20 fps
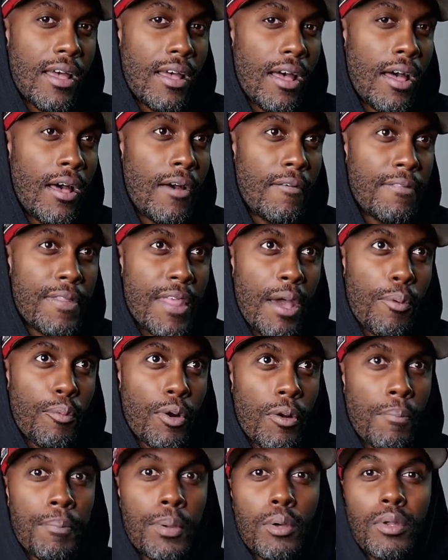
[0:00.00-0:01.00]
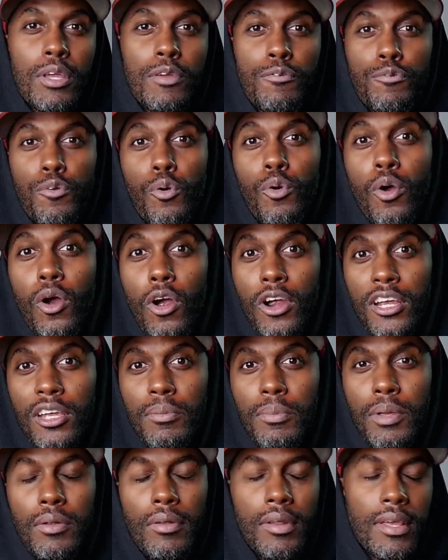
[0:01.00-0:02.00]
uh, that we're building for our
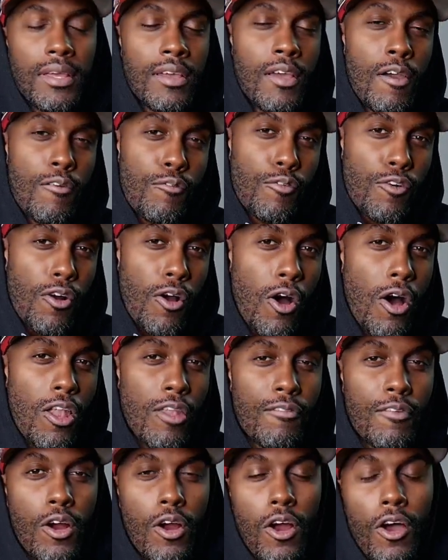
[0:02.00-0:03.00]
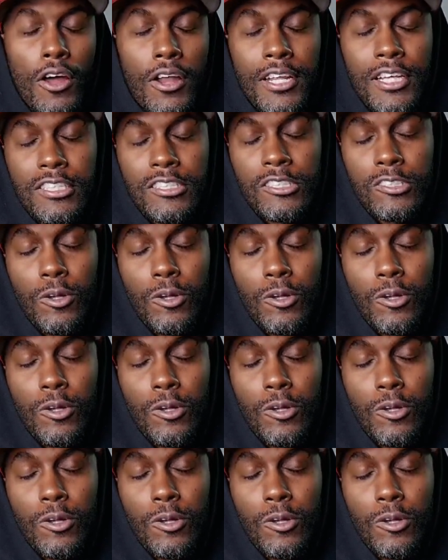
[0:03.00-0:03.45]
community, for all of our audience.